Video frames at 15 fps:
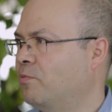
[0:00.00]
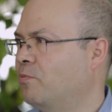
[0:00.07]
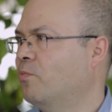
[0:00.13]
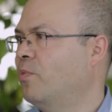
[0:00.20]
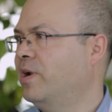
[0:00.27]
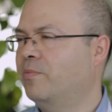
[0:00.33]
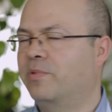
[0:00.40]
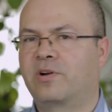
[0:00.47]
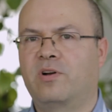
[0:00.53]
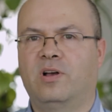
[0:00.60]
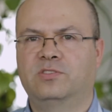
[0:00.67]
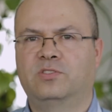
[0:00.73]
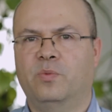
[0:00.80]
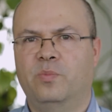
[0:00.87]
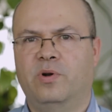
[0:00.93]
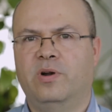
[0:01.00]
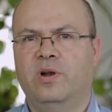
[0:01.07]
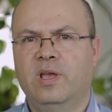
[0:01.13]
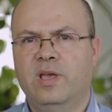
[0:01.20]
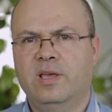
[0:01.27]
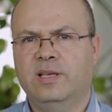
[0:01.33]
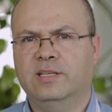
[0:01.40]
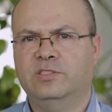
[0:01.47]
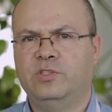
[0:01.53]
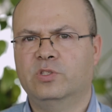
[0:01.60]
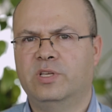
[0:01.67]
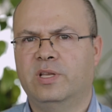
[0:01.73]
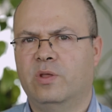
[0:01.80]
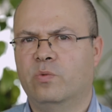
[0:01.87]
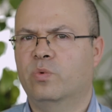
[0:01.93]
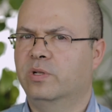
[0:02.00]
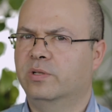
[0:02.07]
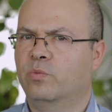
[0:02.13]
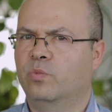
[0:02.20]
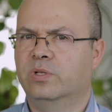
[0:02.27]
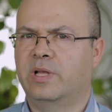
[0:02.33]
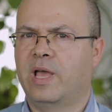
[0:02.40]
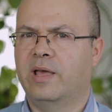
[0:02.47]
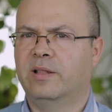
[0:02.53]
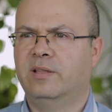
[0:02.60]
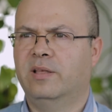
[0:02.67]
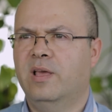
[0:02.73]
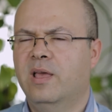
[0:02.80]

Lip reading: whatever customer is using it, will get.